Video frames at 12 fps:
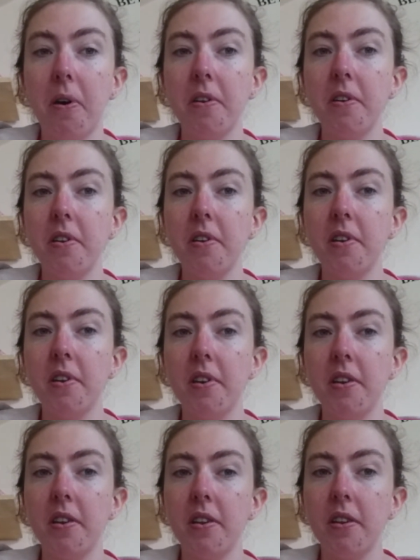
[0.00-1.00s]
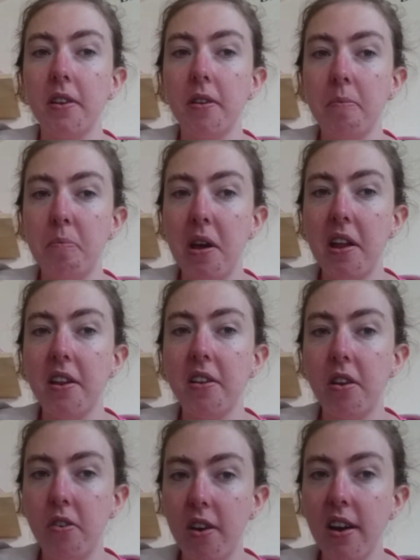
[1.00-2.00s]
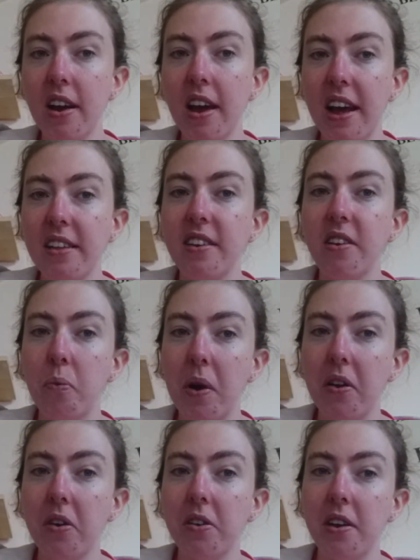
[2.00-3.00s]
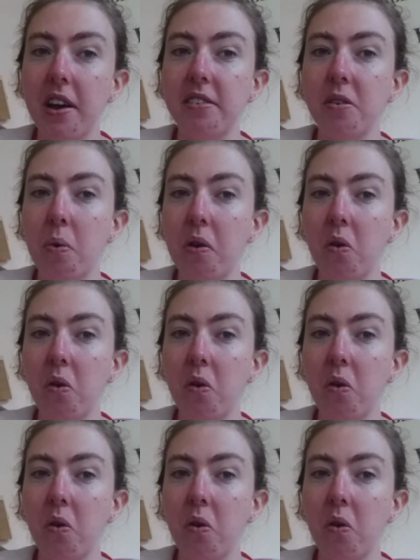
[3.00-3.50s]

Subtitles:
tray hated when hunters would hunt without his permission.